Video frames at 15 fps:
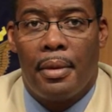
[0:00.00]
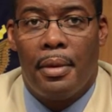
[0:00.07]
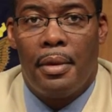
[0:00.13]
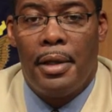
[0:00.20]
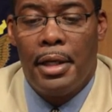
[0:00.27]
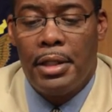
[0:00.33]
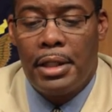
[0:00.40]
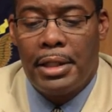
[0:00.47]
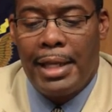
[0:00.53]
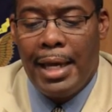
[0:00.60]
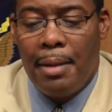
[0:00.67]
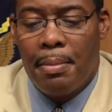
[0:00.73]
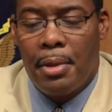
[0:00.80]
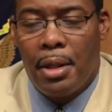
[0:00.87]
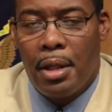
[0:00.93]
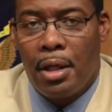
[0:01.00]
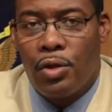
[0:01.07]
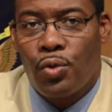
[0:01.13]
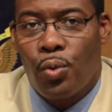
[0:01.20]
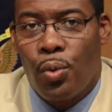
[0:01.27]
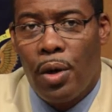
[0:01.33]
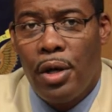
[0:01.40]
This statement
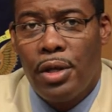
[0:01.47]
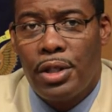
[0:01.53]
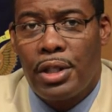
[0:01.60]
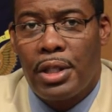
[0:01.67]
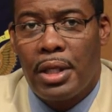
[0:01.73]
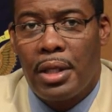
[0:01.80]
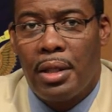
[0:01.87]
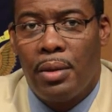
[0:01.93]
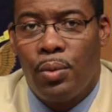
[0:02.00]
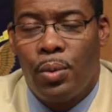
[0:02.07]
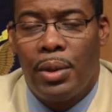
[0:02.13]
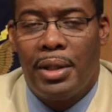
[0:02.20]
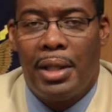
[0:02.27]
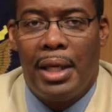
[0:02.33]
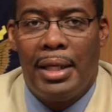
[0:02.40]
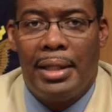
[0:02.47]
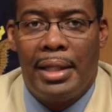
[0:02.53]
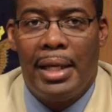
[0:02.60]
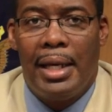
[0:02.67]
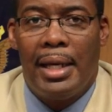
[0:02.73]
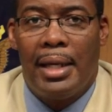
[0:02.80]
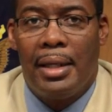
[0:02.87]
is worse than what they
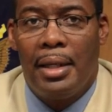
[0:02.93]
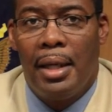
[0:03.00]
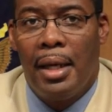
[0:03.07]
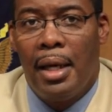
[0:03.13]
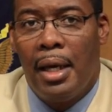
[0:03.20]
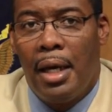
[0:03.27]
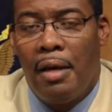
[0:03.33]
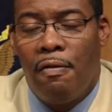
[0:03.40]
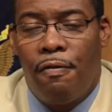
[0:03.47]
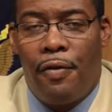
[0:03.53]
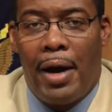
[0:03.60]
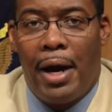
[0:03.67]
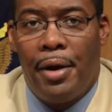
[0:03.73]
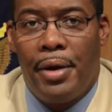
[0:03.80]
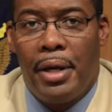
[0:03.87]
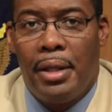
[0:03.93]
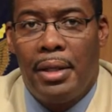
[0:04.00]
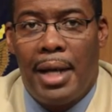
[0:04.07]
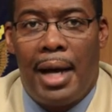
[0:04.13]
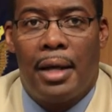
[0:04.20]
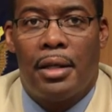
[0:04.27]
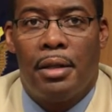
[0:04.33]
did in firing
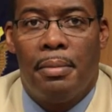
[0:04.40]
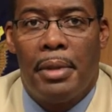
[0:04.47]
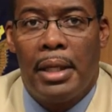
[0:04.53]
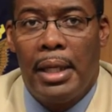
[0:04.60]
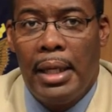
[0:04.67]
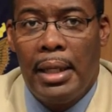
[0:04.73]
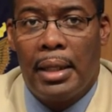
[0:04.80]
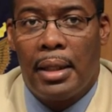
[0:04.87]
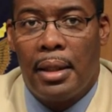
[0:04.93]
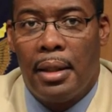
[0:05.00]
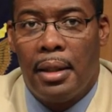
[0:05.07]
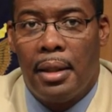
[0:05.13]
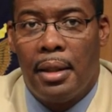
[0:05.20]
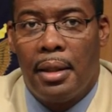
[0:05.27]
Dr. McGinley.